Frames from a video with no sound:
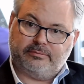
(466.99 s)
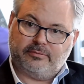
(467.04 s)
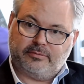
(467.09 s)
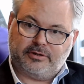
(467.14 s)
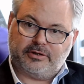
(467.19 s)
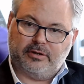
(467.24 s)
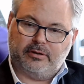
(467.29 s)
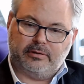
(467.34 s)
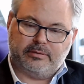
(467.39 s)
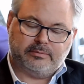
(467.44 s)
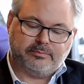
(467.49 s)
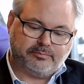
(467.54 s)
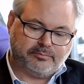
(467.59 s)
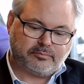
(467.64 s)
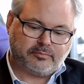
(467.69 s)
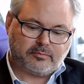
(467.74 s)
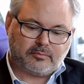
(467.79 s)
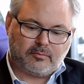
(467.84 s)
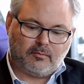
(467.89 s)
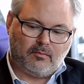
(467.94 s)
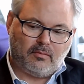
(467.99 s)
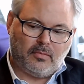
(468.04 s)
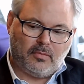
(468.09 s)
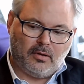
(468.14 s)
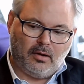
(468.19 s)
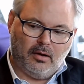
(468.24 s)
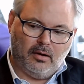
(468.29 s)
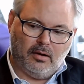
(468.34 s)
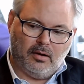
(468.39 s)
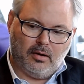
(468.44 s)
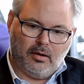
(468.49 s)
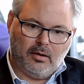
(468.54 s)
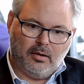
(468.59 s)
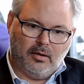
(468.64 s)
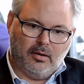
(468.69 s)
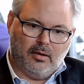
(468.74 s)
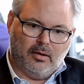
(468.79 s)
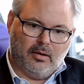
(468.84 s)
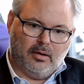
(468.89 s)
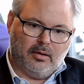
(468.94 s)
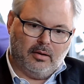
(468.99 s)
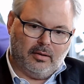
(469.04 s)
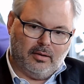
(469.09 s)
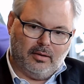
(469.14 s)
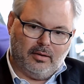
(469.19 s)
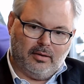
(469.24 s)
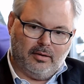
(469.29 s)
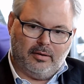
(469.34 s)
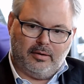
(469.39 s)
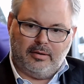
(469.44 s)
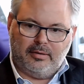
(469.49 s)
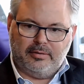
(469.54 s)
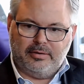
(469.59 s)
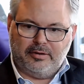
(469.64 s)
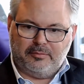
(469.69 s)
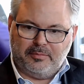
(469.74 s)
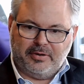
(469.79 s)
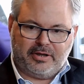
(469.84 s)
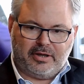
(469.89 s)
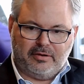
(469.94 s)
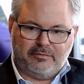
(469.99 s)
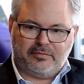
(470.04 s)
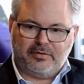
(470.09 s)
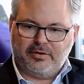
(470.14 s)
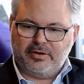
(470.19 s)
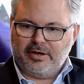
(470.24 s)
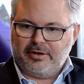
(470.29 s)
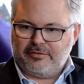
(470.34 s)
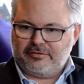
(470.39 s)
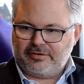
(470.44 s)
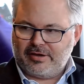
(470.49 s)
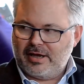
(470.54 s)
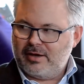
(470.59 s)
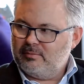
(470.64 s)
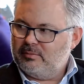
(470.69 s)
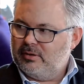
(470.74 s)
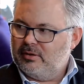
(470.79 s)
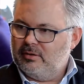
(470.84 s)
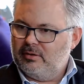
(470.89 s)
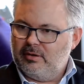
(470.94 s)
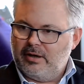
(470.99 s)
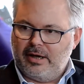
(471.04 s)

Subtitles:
So let me give you an example,